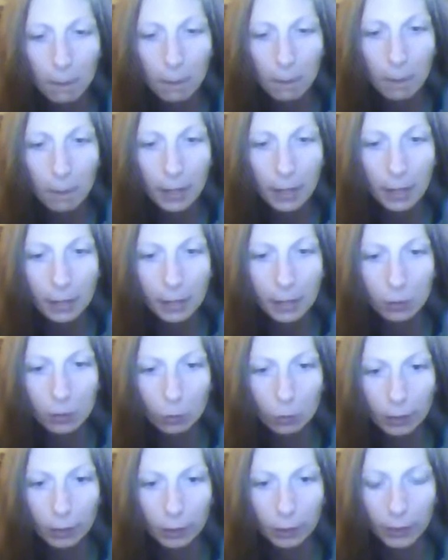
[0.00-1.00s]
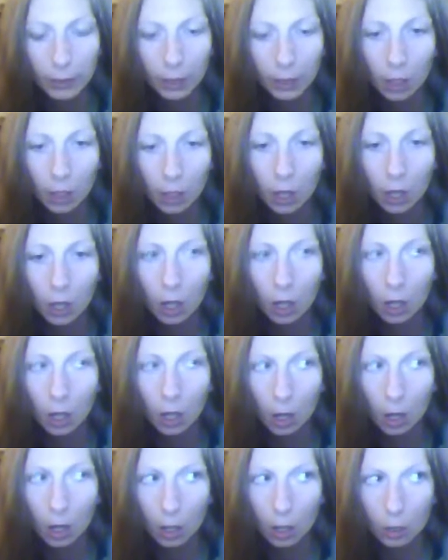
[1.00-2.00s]
but it's really
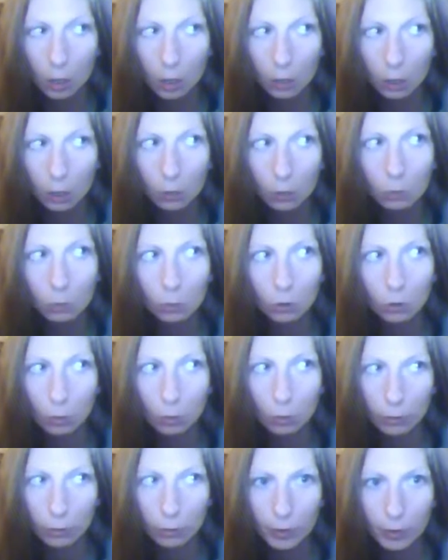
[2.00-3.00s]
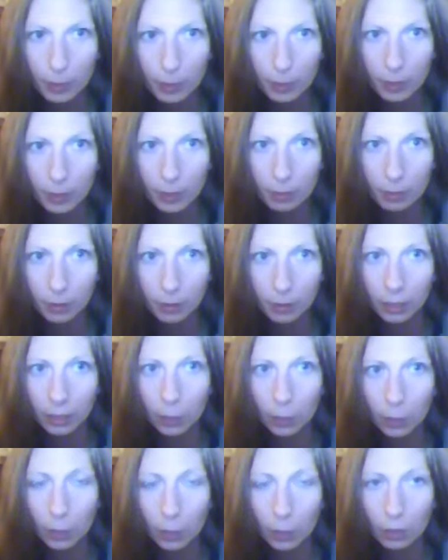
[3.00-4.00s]
on you, your responsibility,
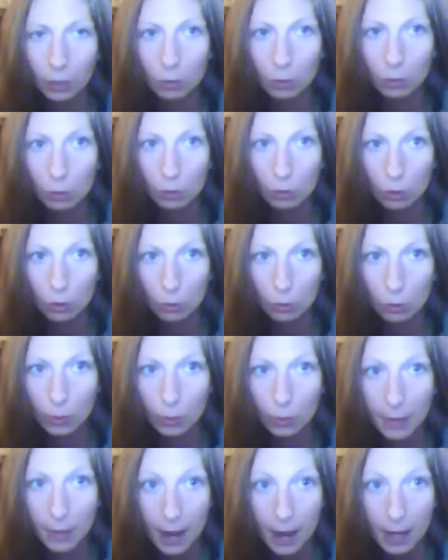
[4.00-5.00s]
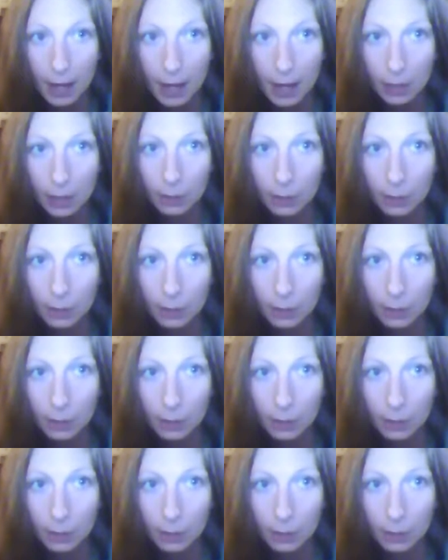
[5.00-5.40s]
what you do with that